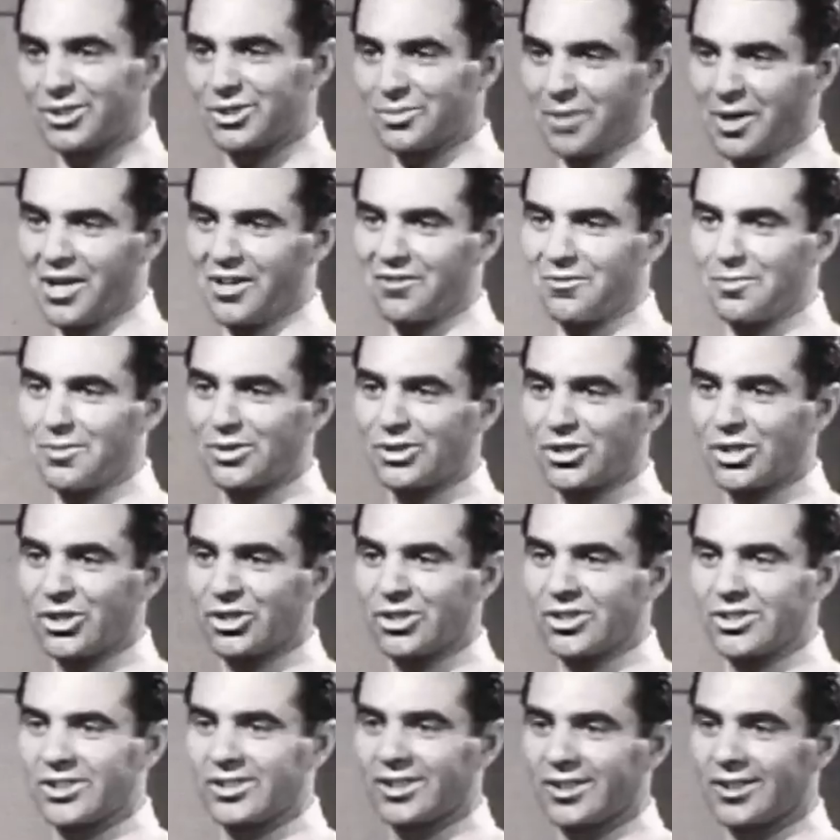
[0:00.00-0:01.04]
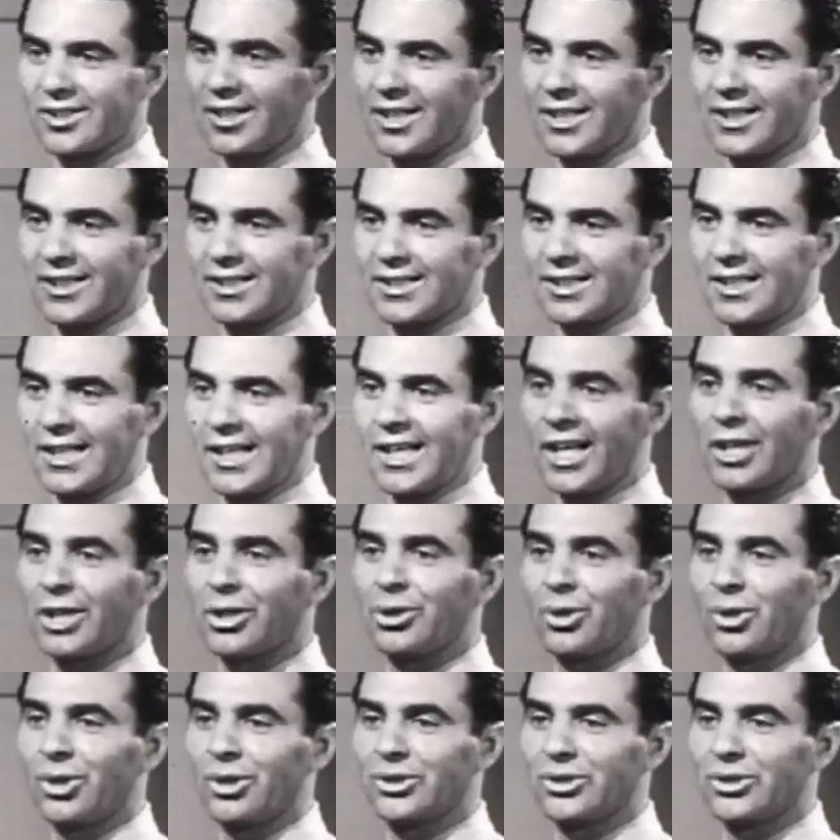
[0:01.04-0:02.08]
It's a matter of position, sir. I, I had no